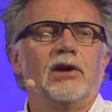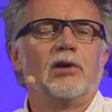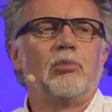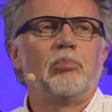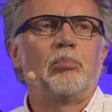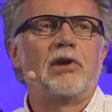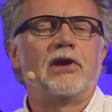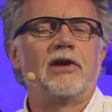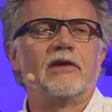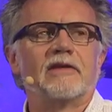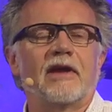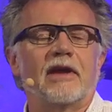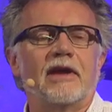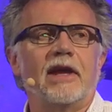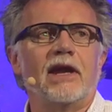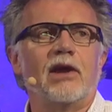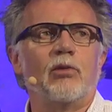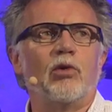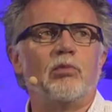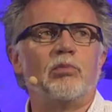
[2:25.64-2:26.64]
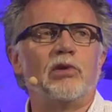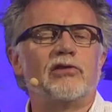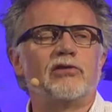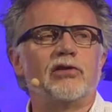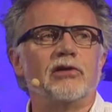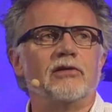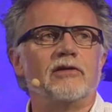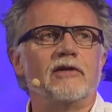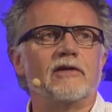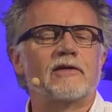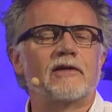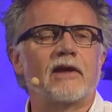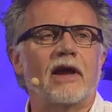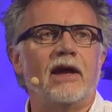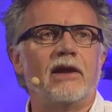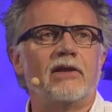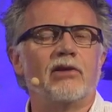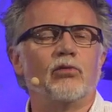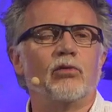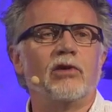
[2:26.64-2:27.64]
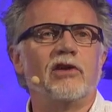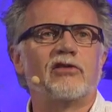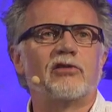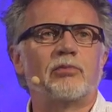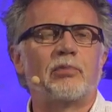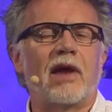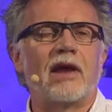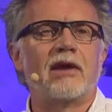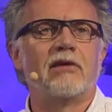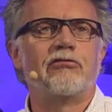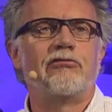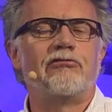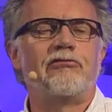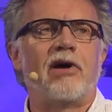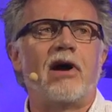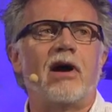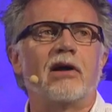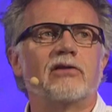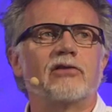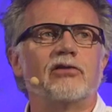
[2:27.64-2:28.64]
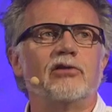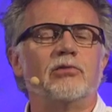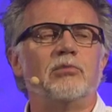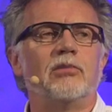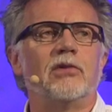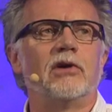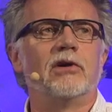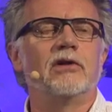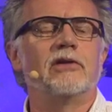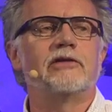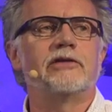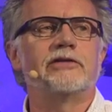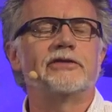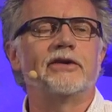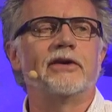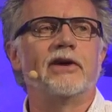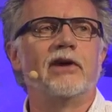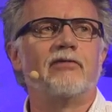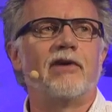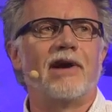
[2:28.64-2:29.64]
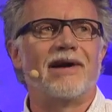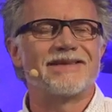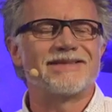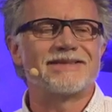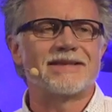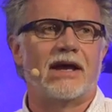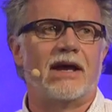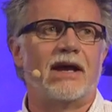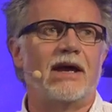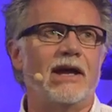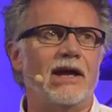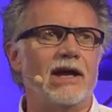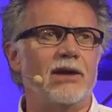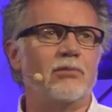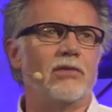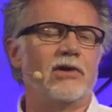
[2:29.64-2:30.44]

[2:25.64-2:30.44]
Because I think it would be true to say that we spend far too much of our time,